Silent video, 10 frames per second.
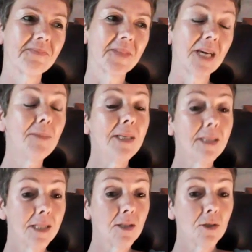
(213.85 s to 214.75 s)
I mean,
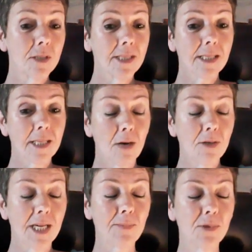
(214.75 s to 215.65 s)
that's how it
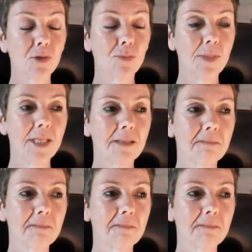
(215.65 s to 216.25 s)
happened to me.